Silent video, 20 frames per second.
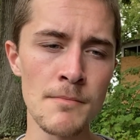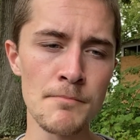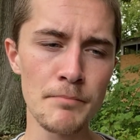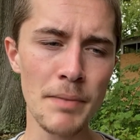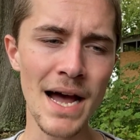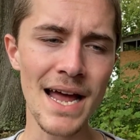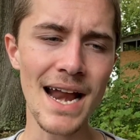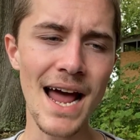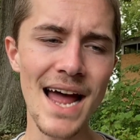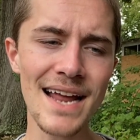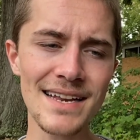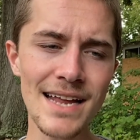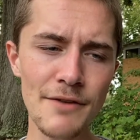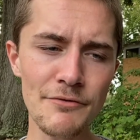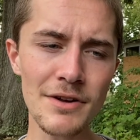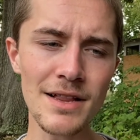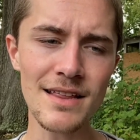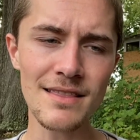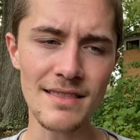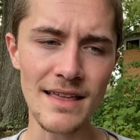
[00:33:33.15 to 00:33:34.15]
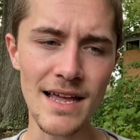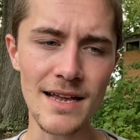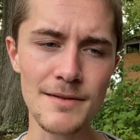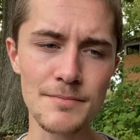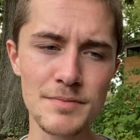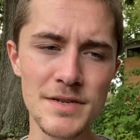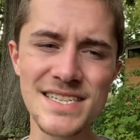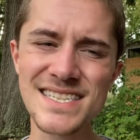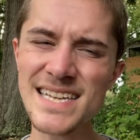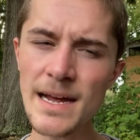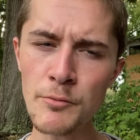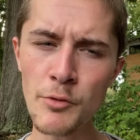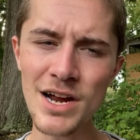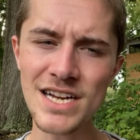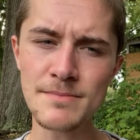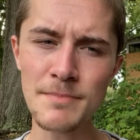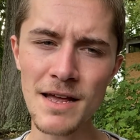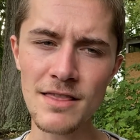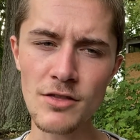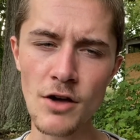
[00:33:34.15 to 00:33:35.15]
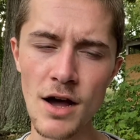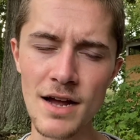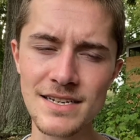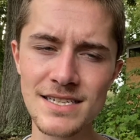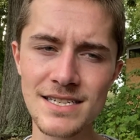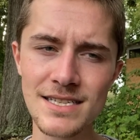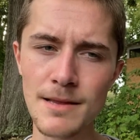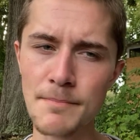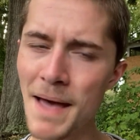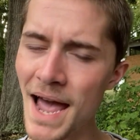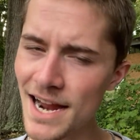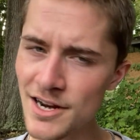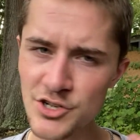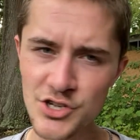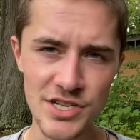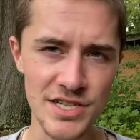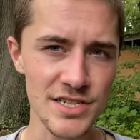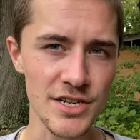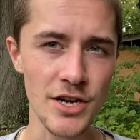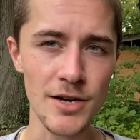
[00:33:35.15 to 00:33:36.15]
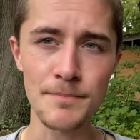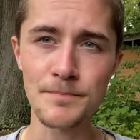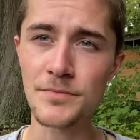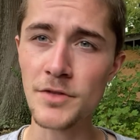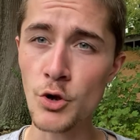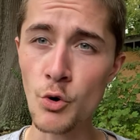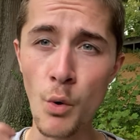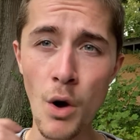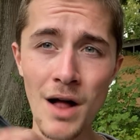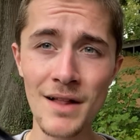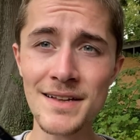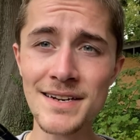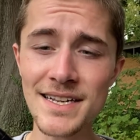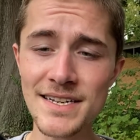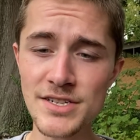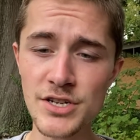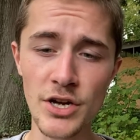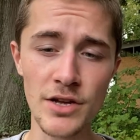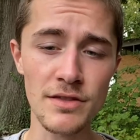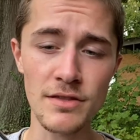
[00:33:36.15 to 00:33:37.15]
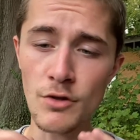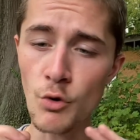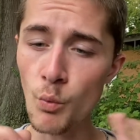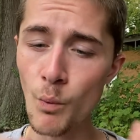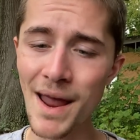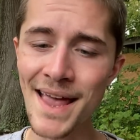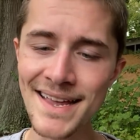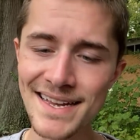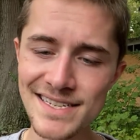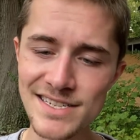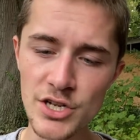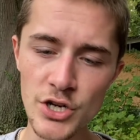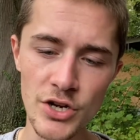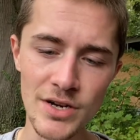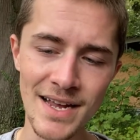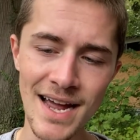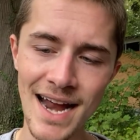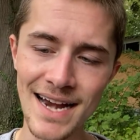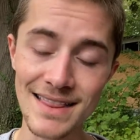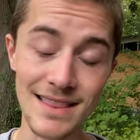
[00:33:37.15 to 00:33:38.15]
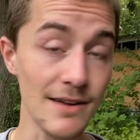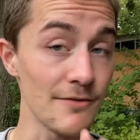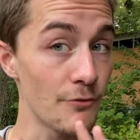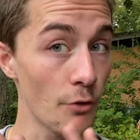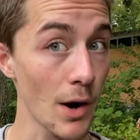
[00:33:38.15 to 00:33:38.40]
But I definitely think, to summarize my thoughts, the packaging is good, the quality is good, the weight is good kind of thing.